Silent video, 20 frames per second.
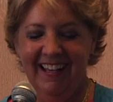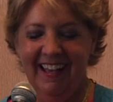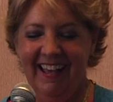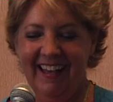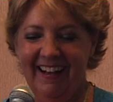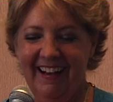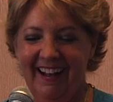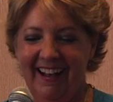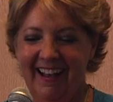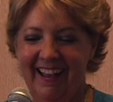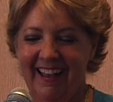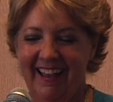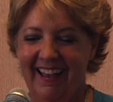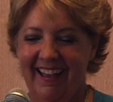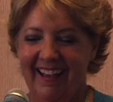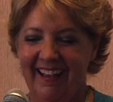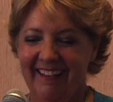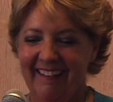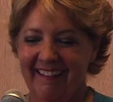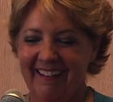And
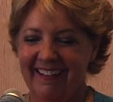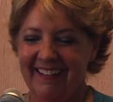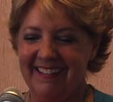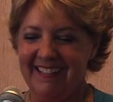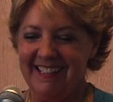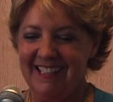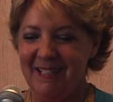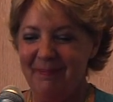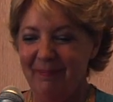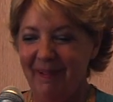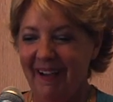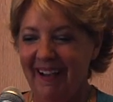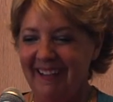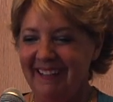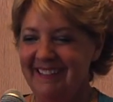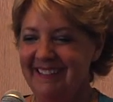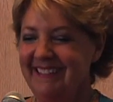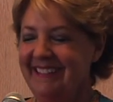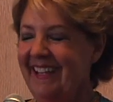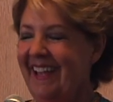I, I got a
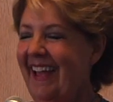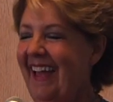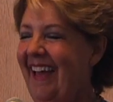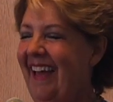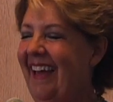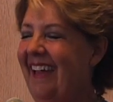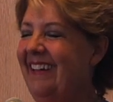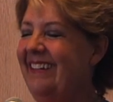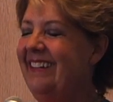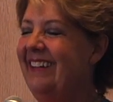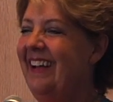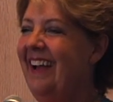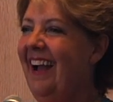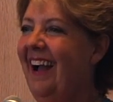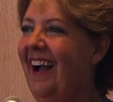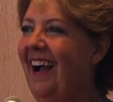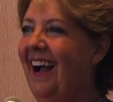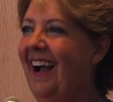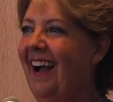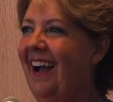teapot, and
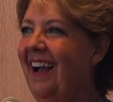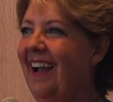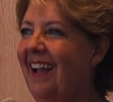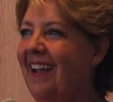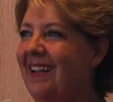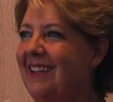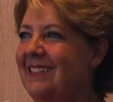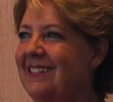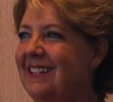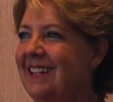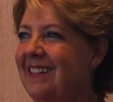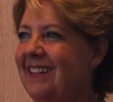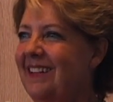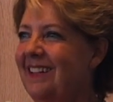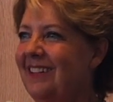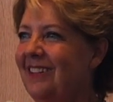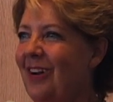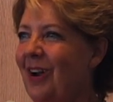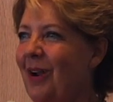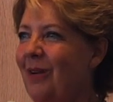I set the
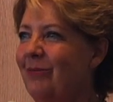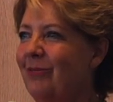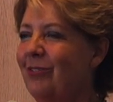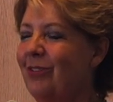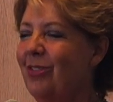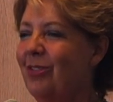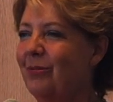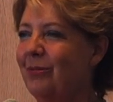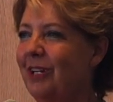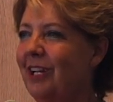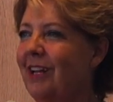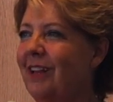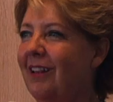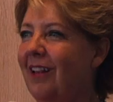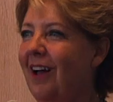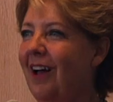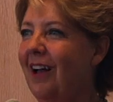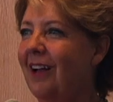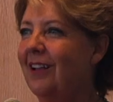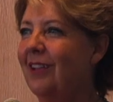alarm for three
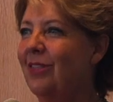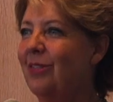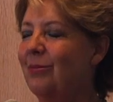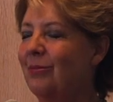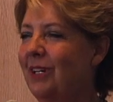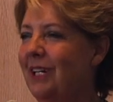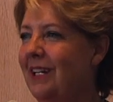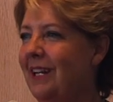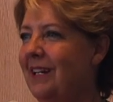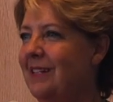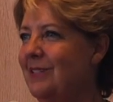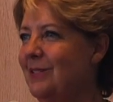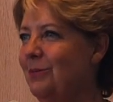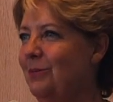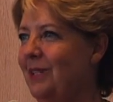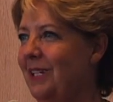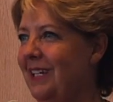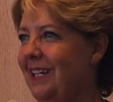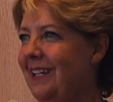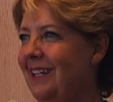o'clock three days a
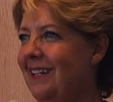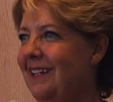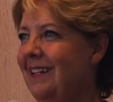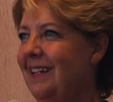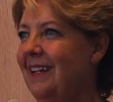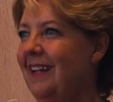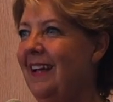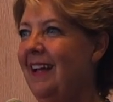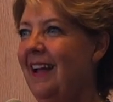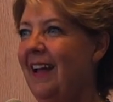week.